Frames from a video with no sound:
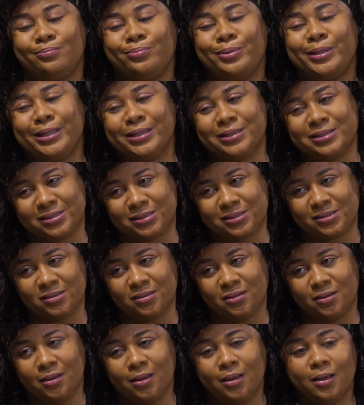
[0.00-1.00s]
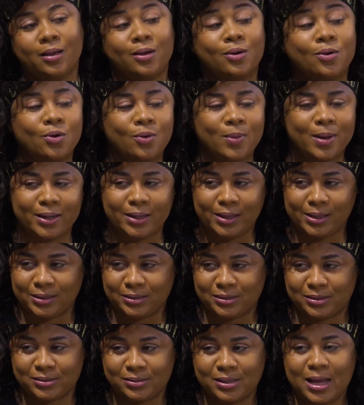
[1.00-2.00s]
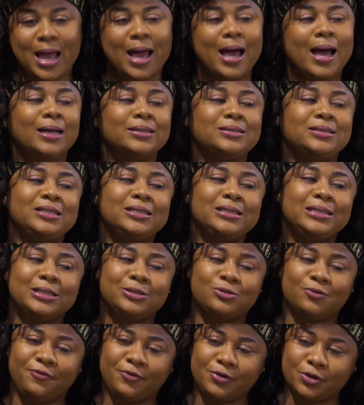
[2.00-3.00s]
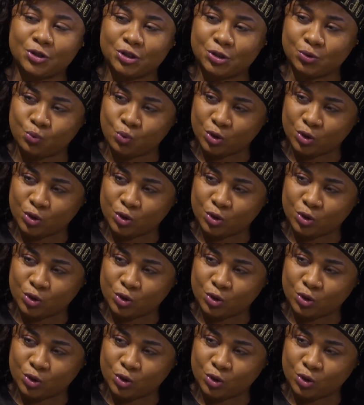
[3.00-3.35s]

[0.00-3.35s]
Please, go and eat. I still need to finish